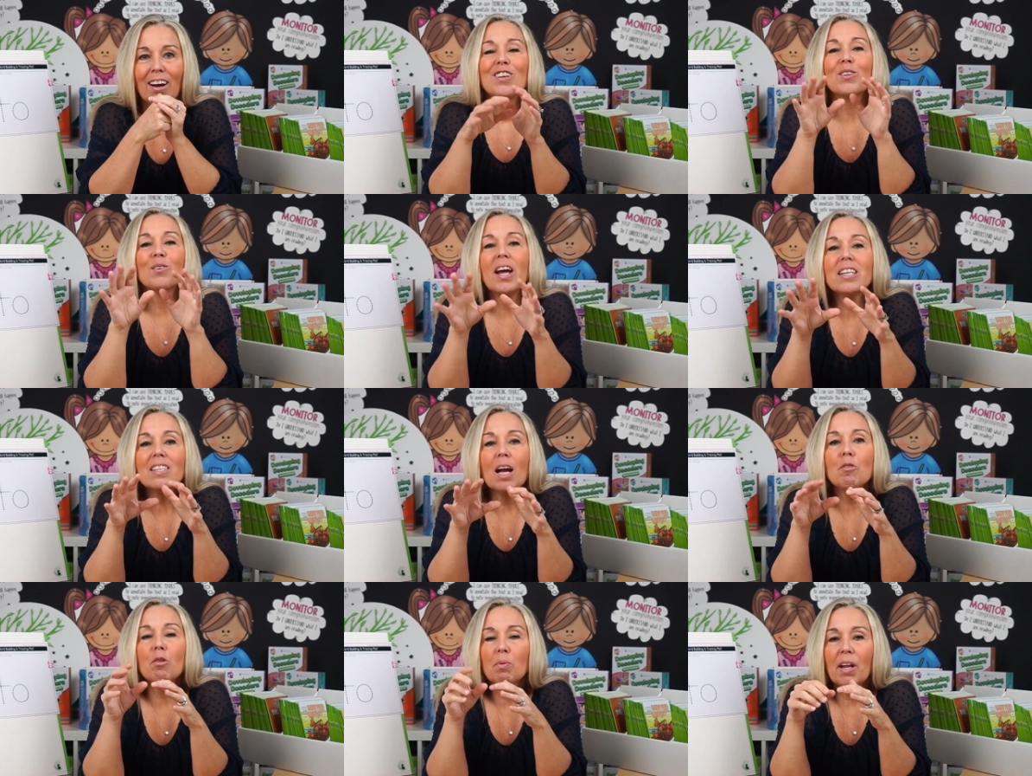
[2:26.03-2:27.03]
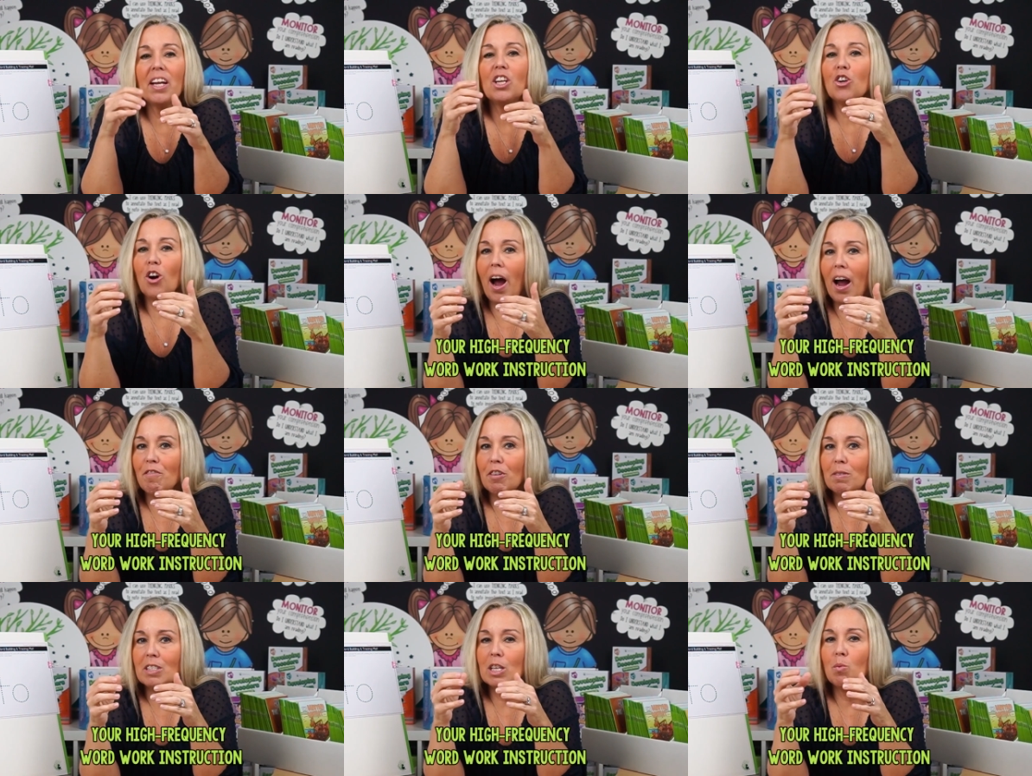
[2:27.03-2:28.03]
So next time you're planning your
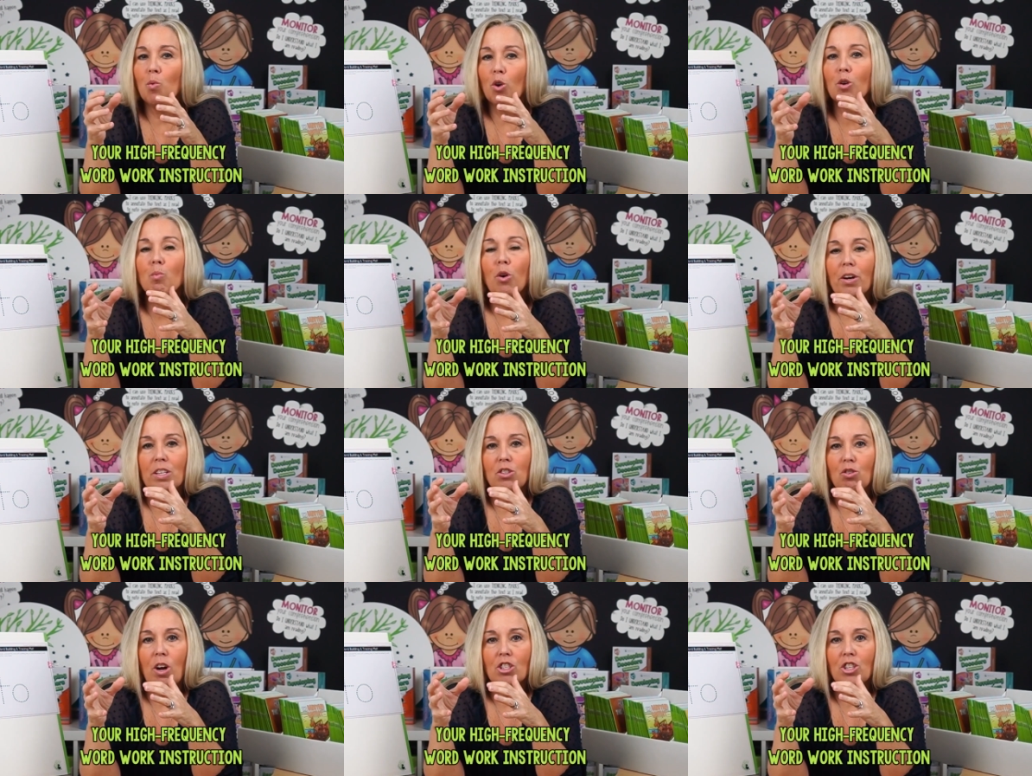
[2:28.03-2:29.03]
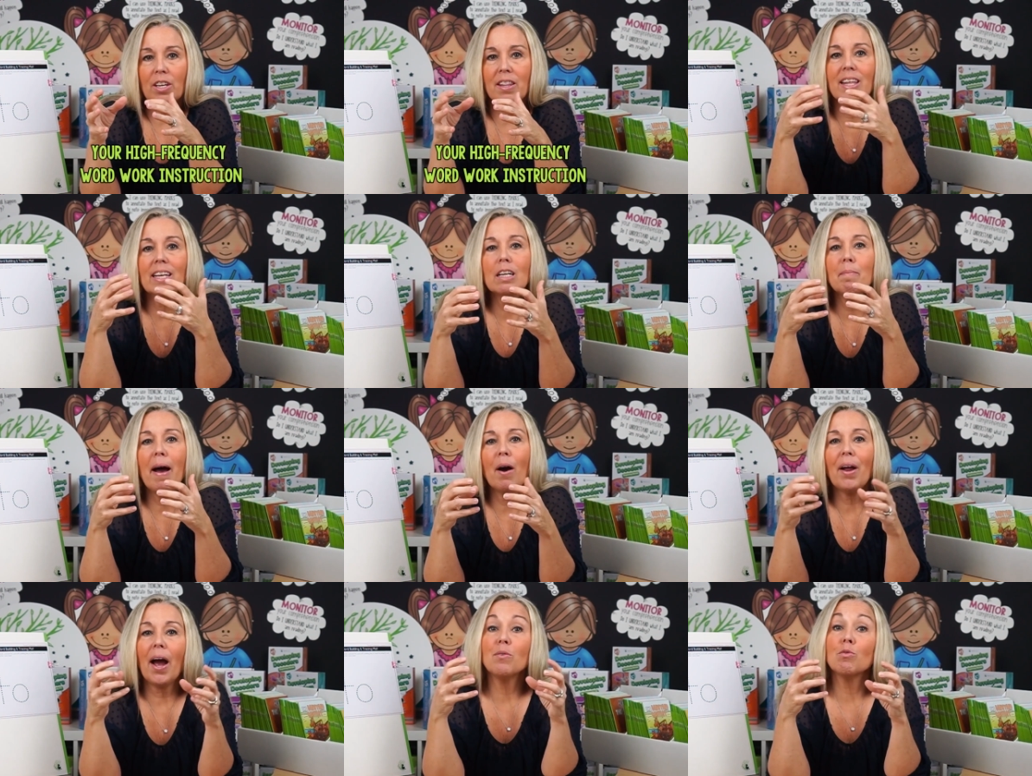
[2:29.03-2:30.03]
high-frequency word work instruction, think about
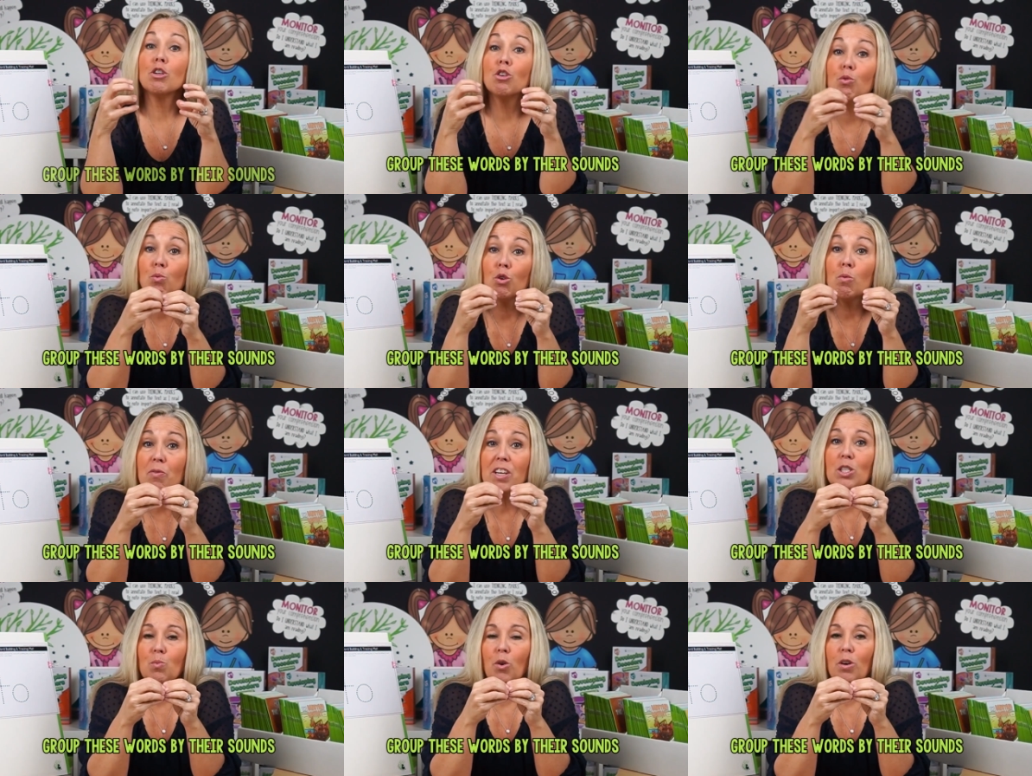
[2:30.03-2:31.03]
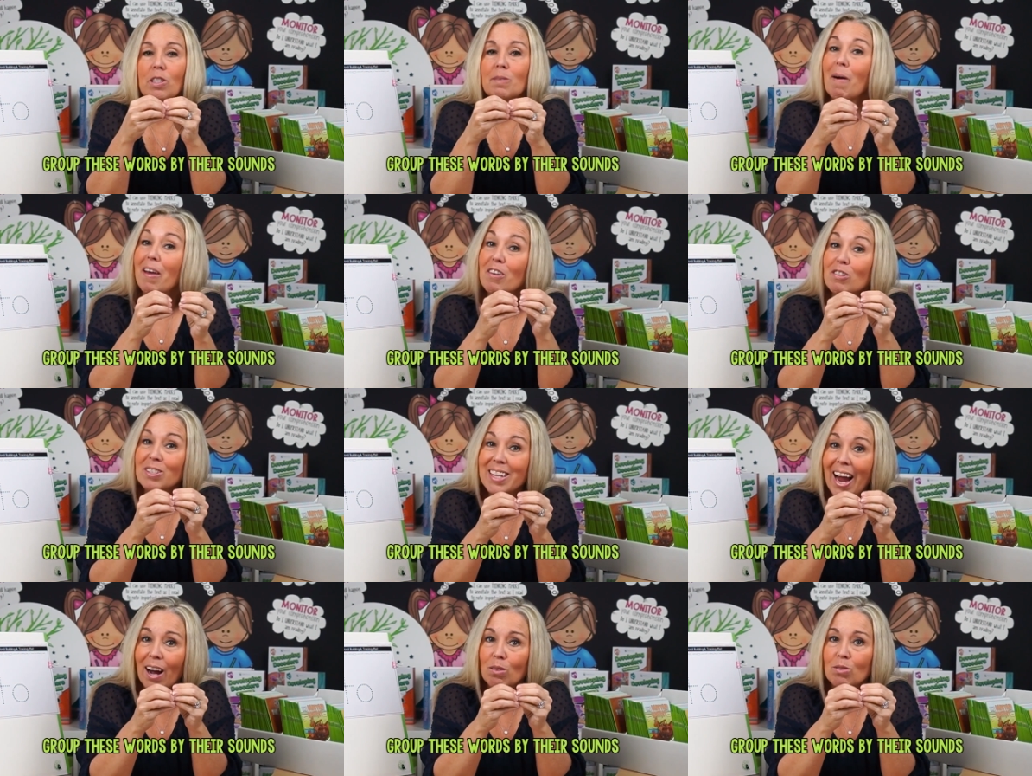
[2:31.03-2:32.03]
how you can group these words by their
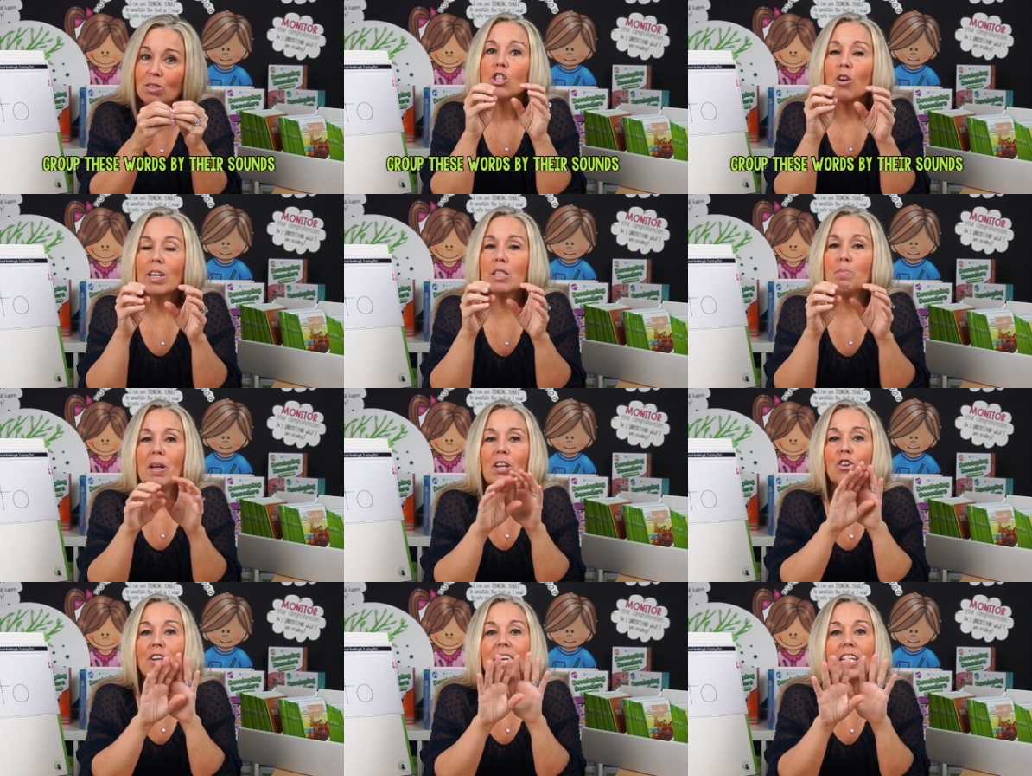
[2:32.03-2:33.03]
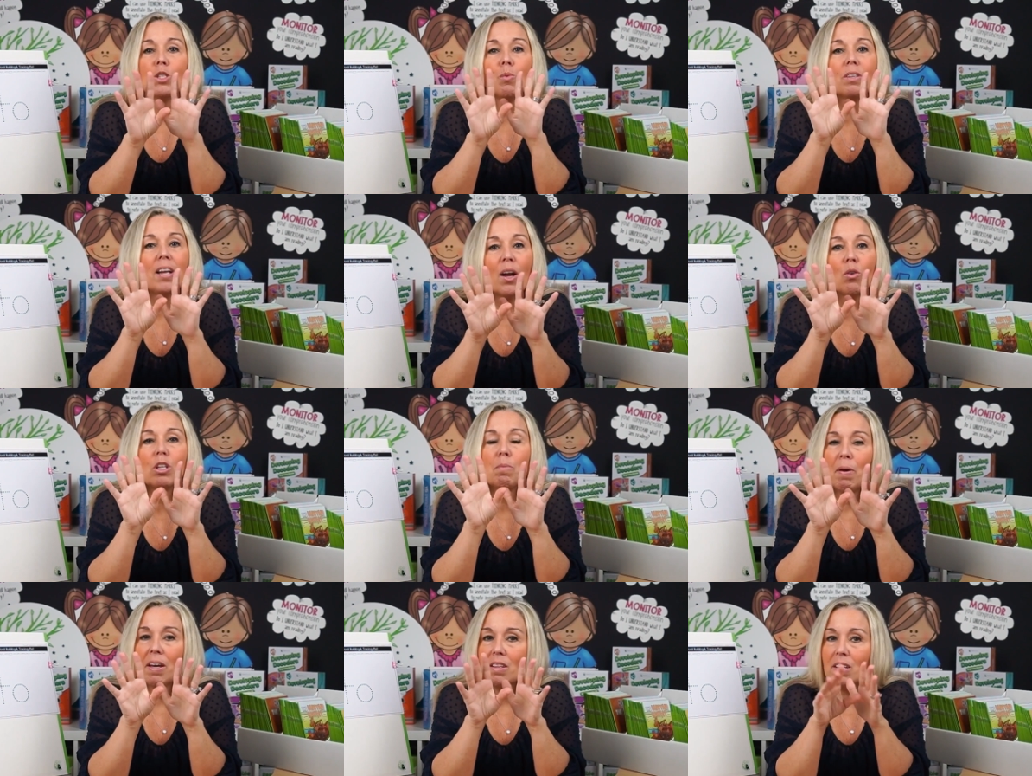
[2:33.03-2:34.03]
sounds. Trust me, your kids will not only
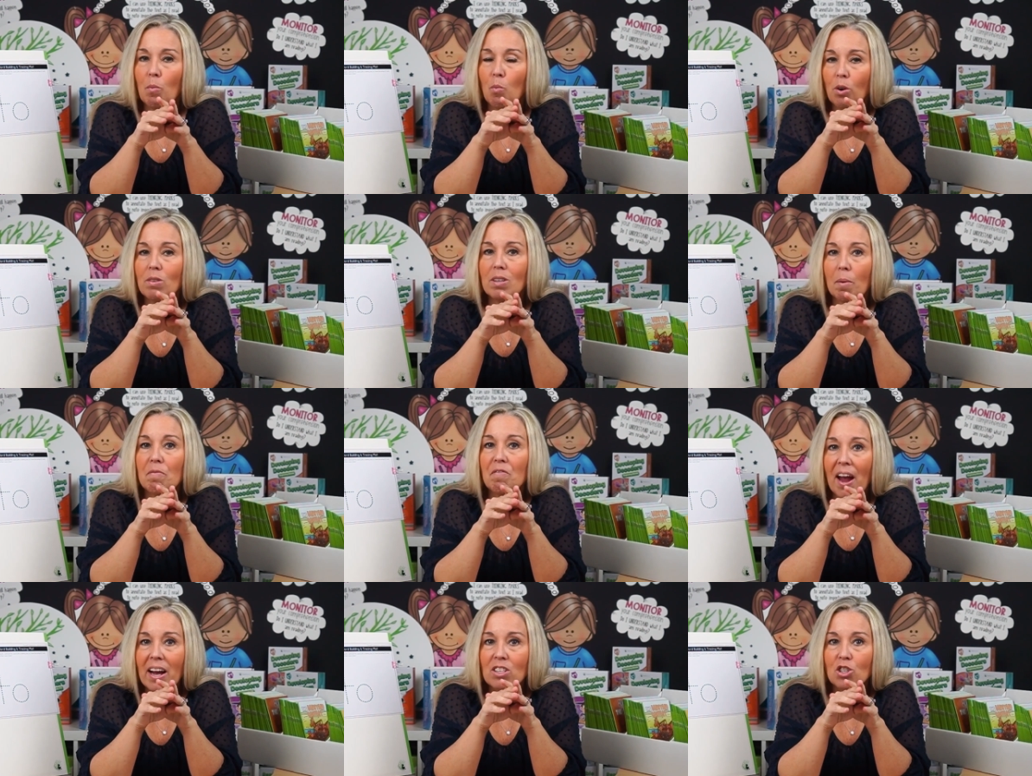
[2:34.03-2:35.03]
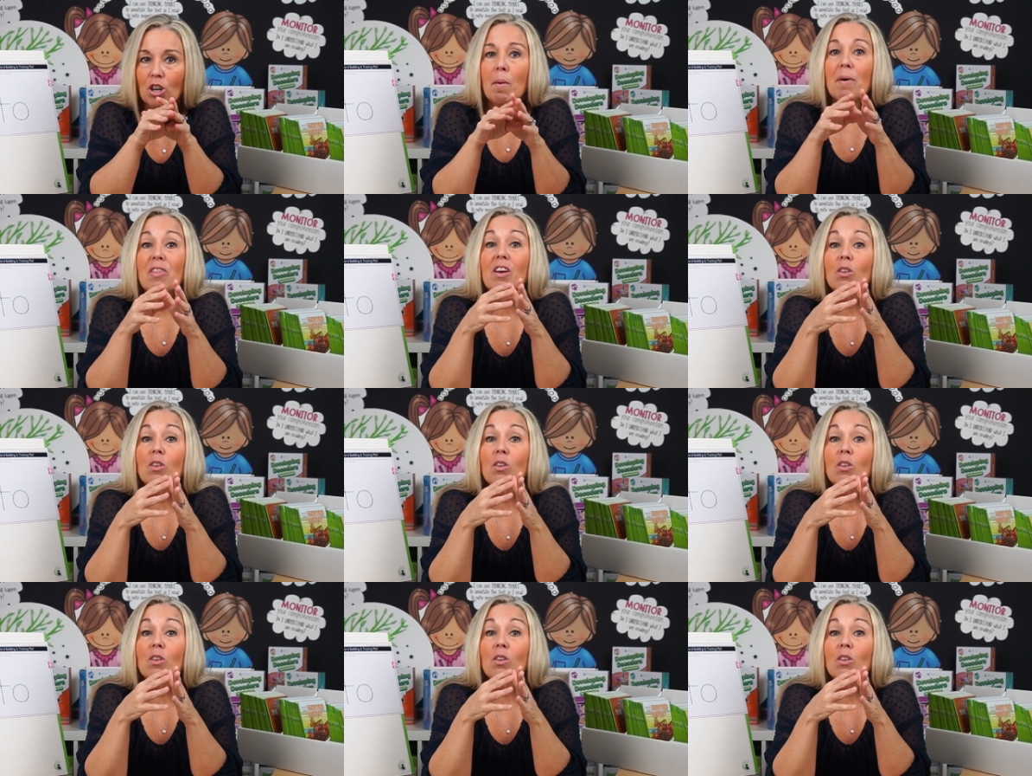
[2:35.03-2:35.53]
pick these words up faster, but they'll